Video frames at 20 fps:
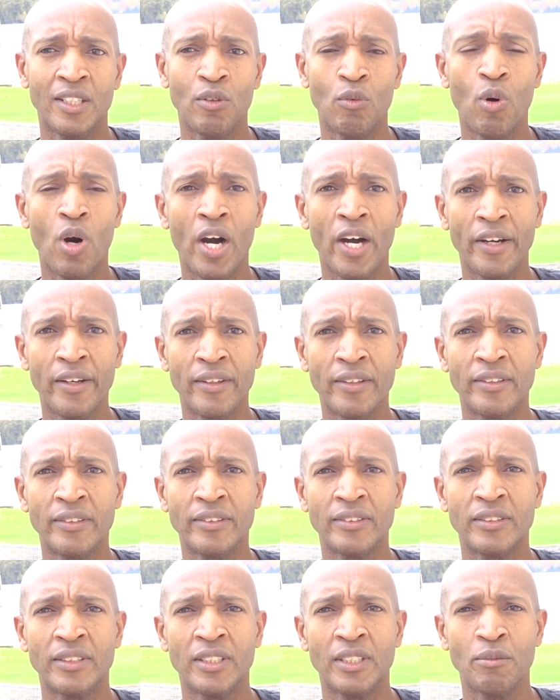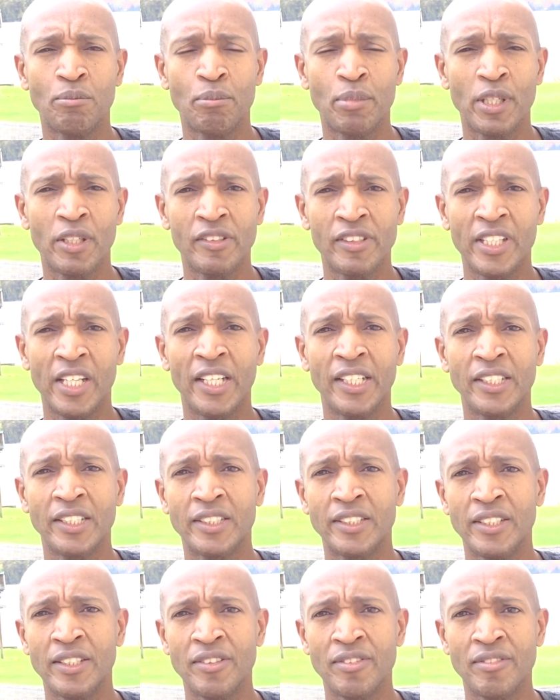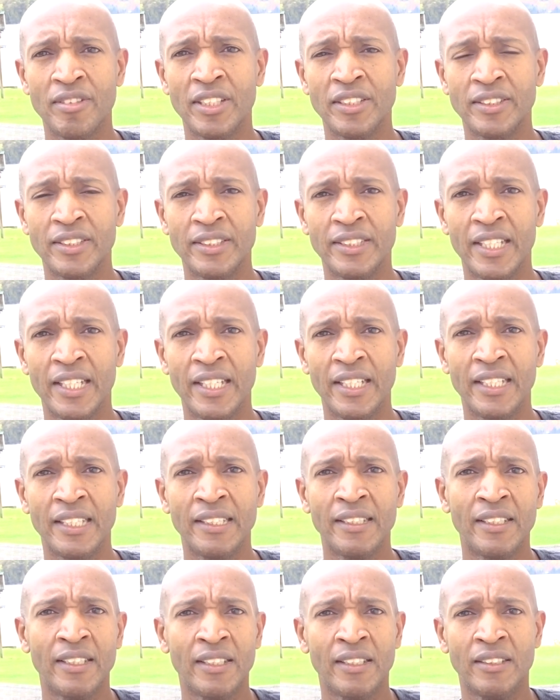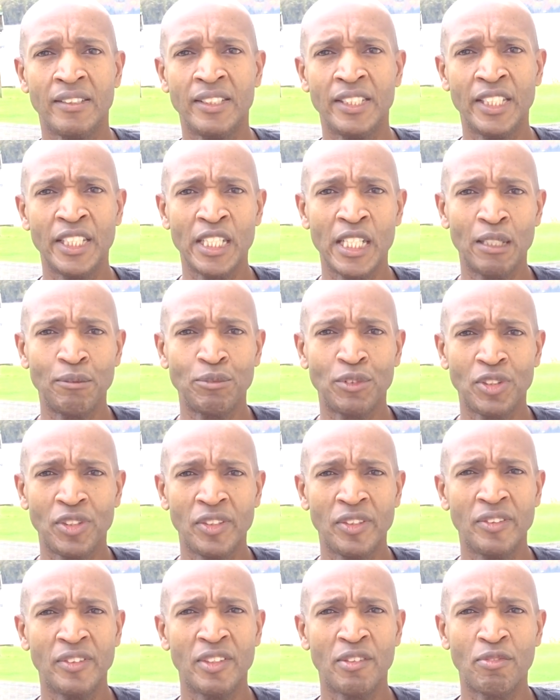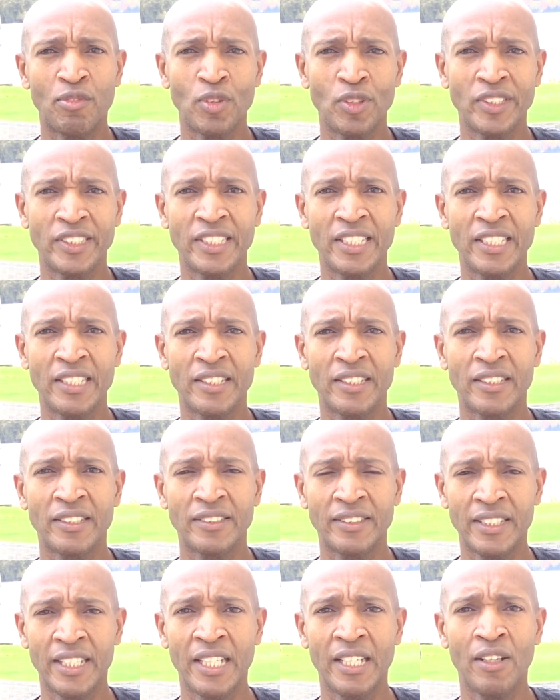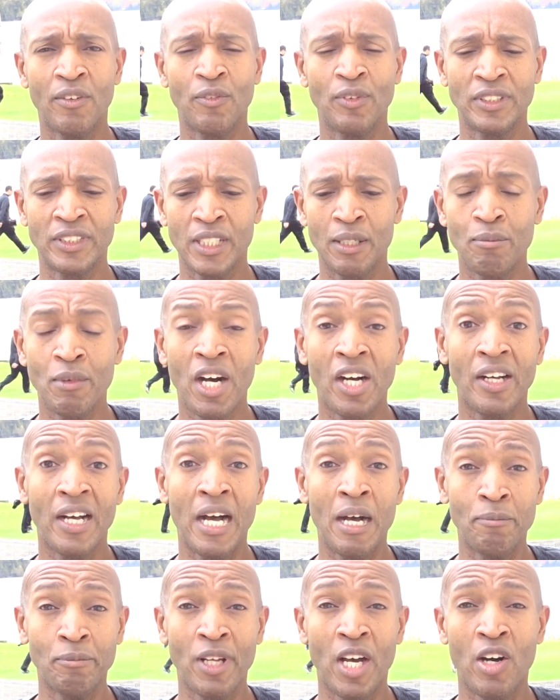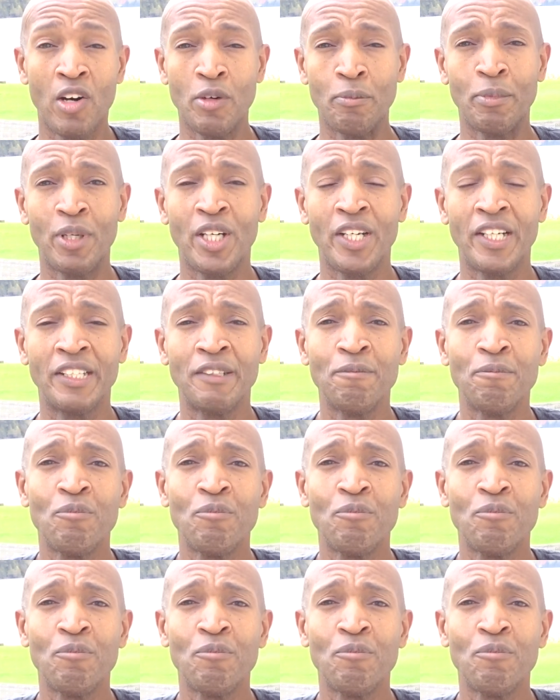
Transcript: water periodically throughout the day, leading up to the 14th day, which I'm now upon.